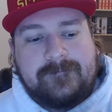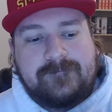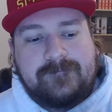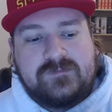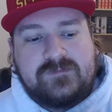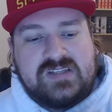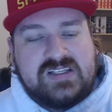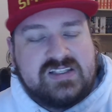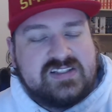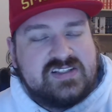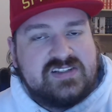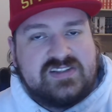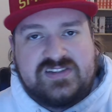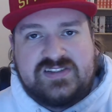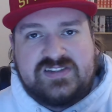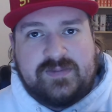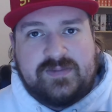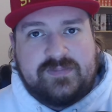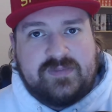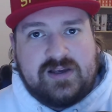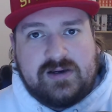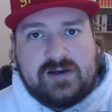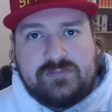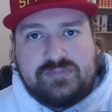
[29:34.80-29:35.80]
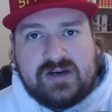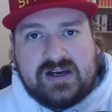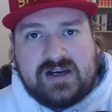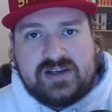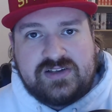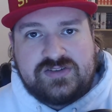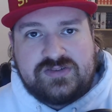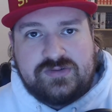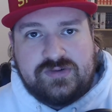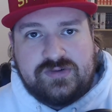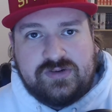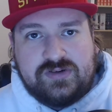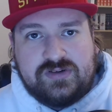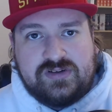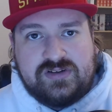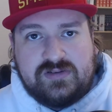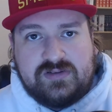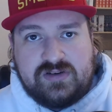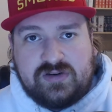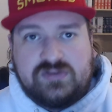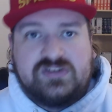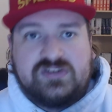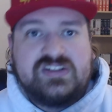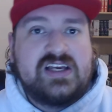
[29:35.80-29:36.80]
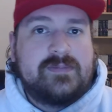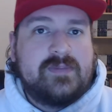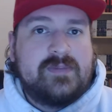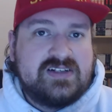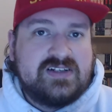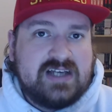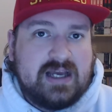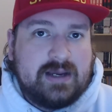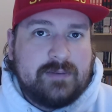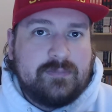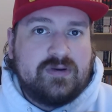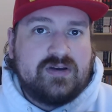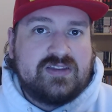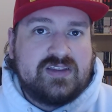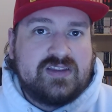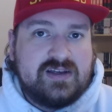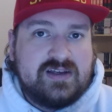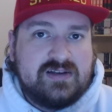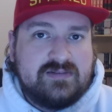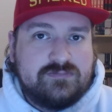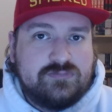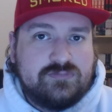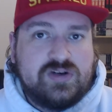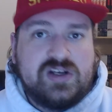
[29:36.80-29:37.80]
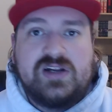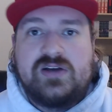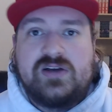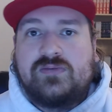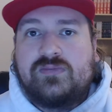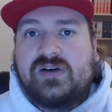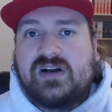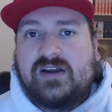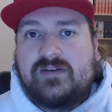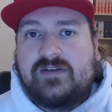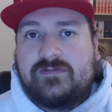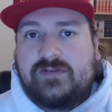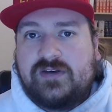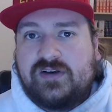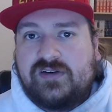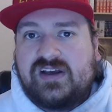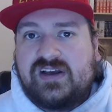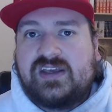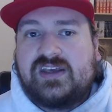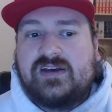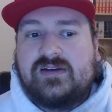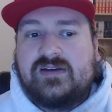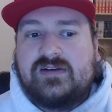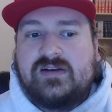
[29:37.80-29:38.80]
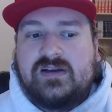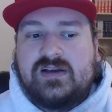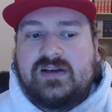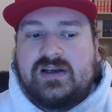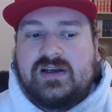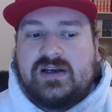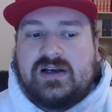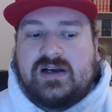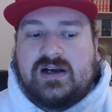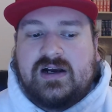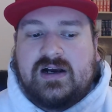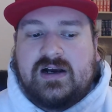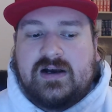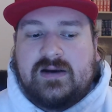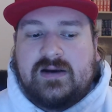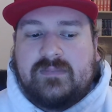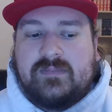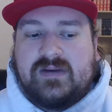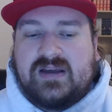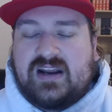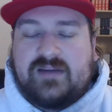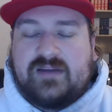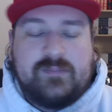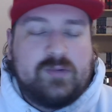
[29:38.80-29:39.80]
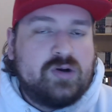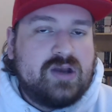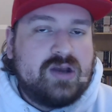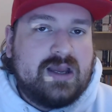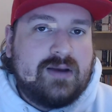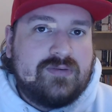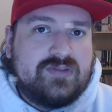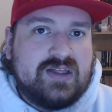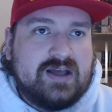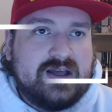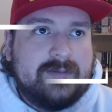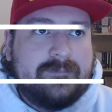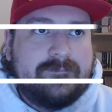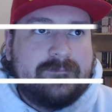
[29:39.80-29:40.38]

This isn't something I'll blast through. It'll take my time with it, read it when I feel like it. and I'm okay with that.